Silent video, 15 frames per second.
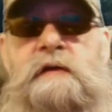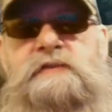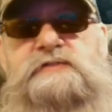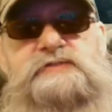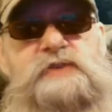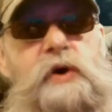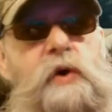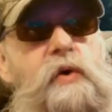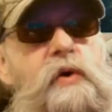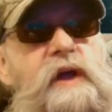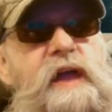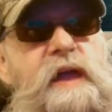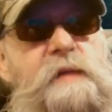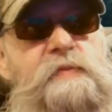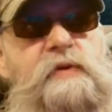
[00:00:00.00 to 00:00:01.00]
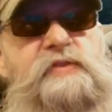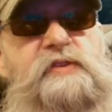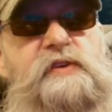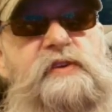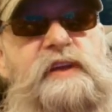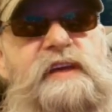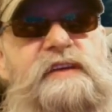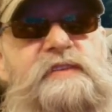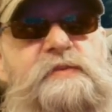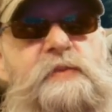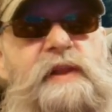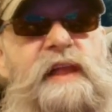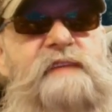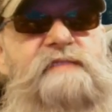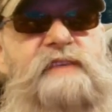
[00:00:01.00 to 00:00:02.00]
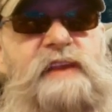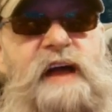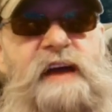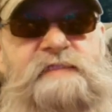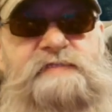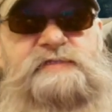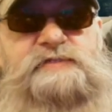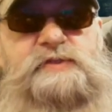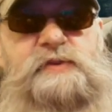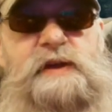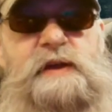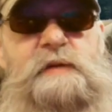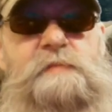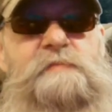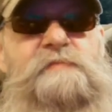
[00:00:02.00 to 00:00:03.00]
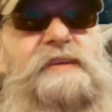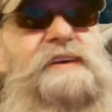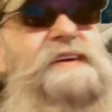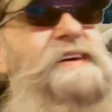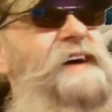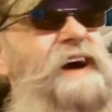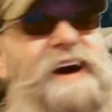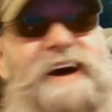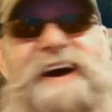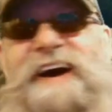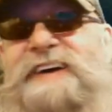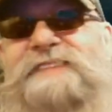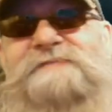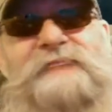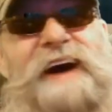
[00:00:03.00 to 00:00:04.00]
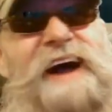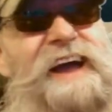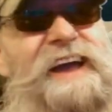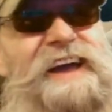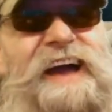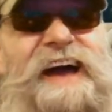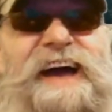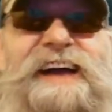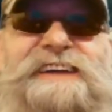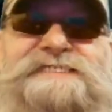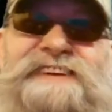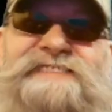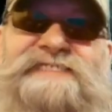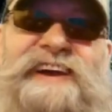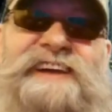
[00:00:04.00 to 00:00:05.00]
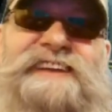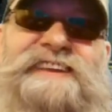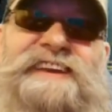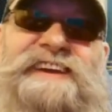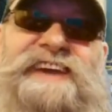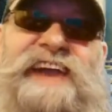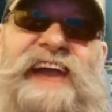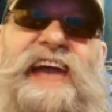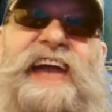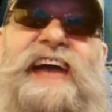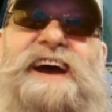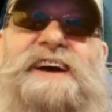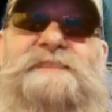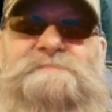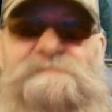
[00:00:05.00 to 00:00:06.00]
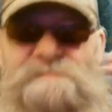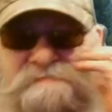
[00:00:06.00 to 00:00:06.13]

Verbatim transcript: So, April 30th, we'll have a live stream. Bye, guys. I'm heading to camp.